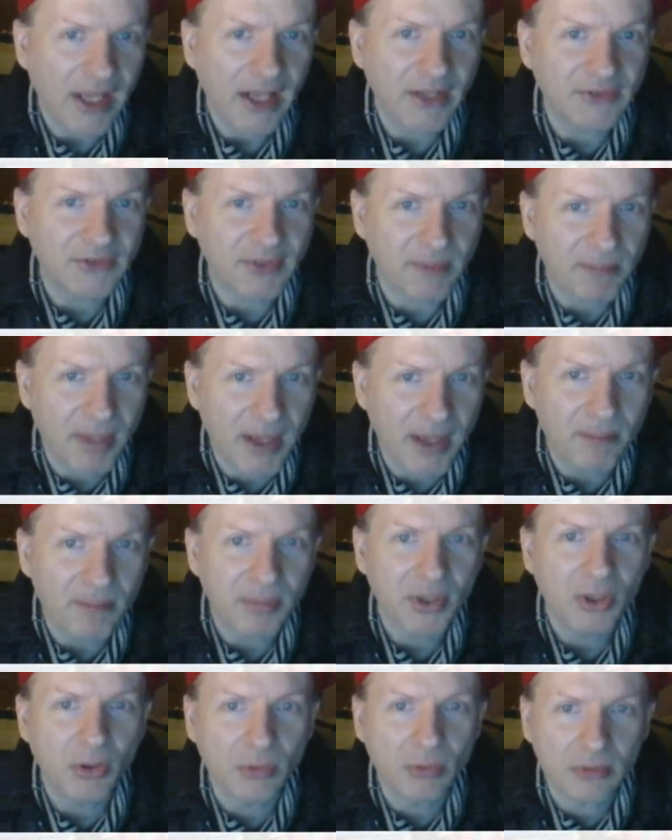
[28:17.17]
is a
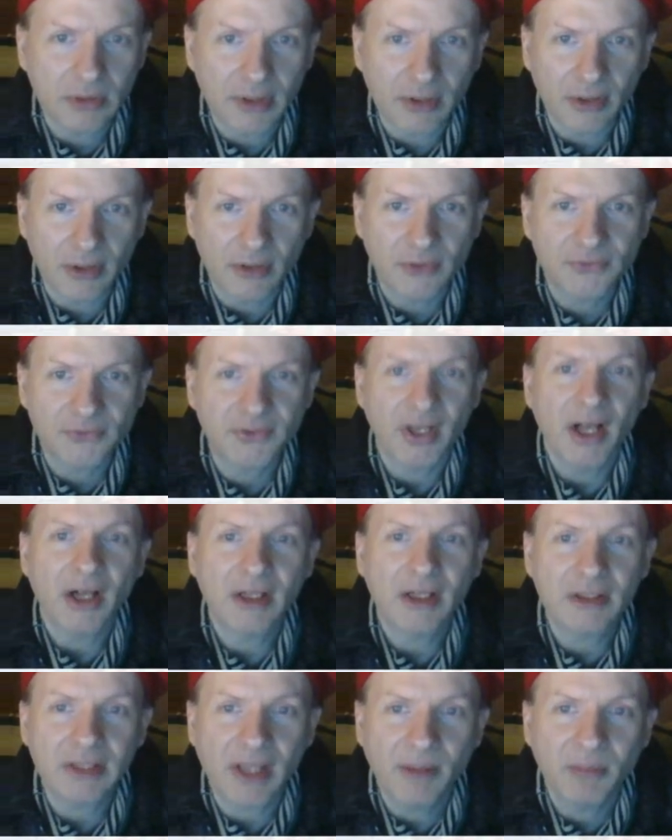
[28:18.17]
pimp who lures
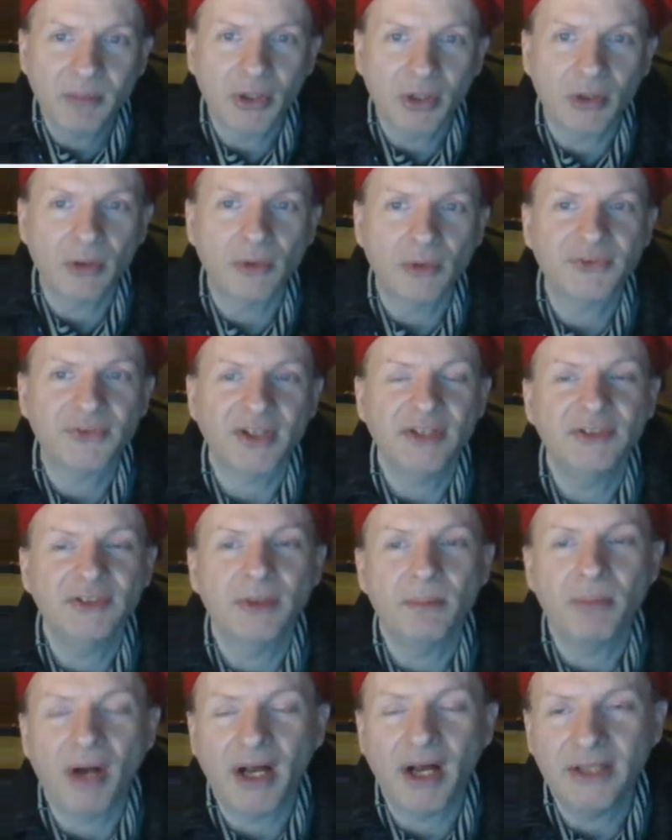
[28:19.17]
club girls into
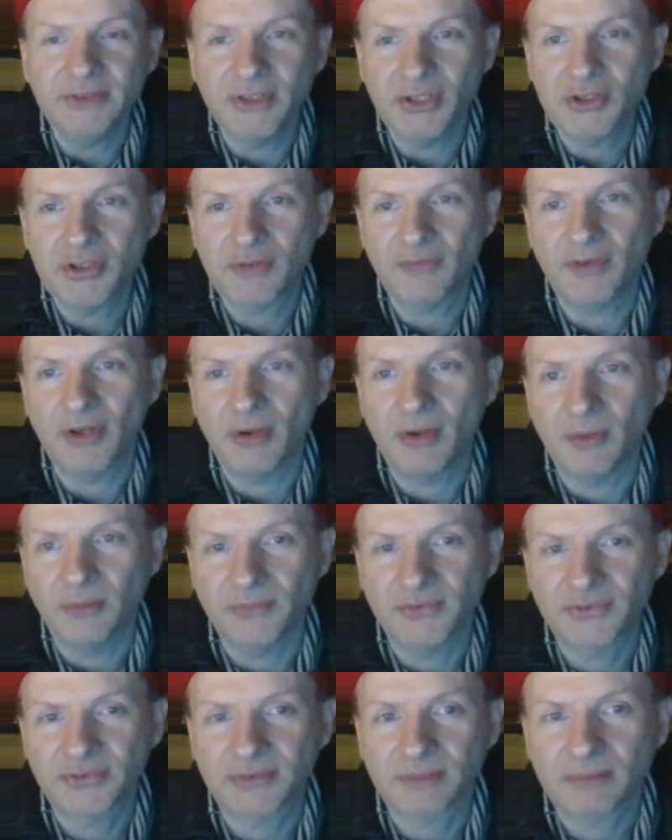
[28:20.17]
bondage
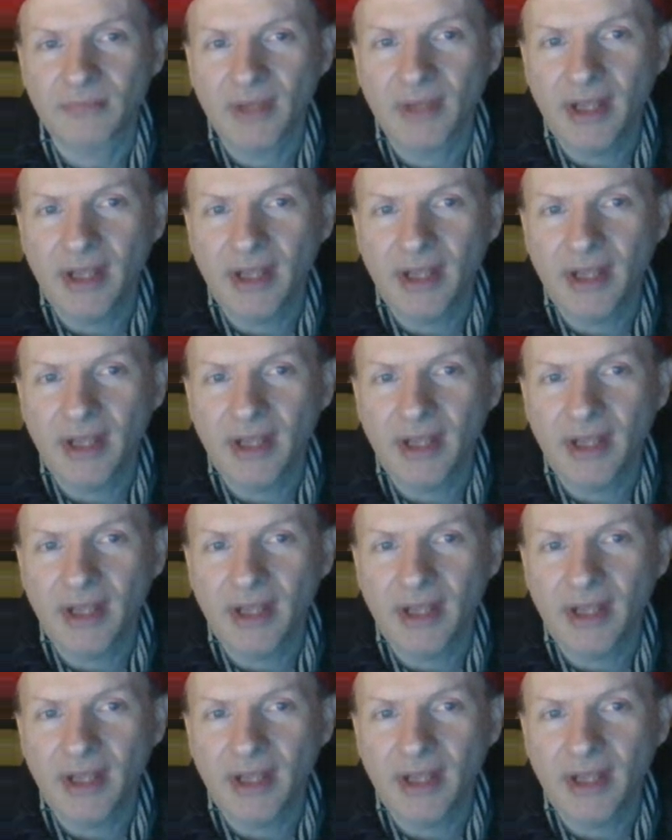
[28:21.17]
films.